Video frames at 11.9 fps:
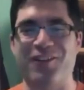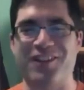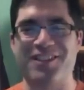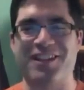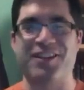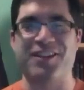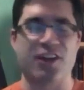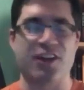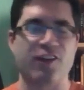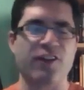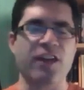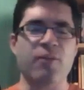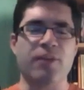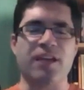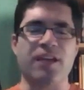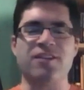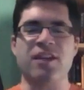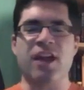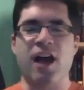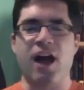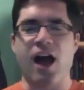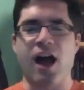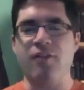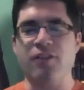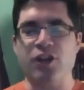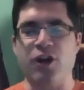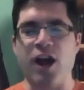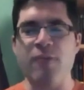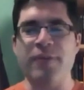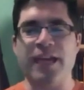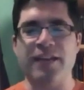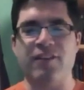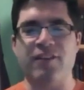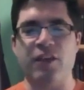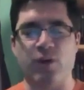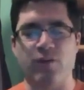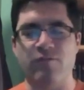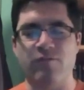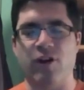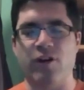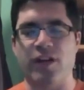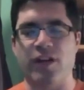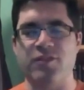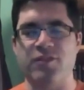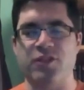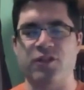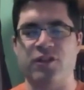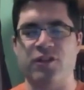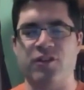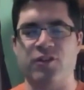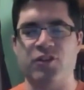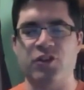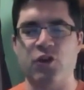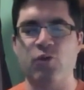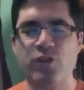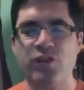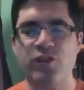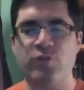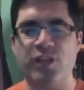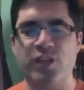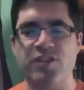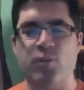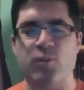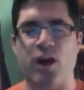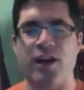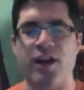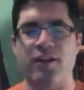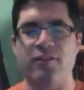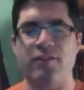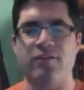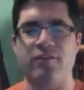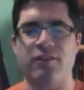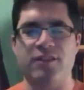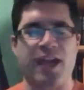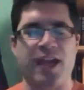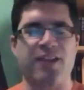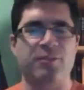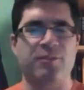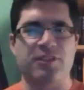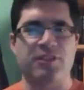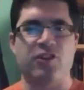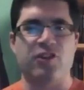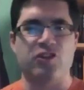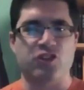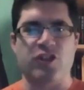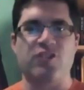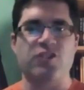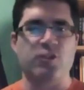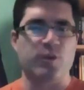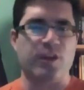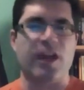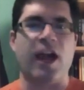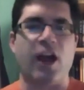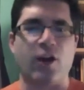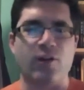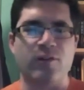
this kind of stuff, because I began to think, well, okay, so there's no real reason why this has to be done just to a cow.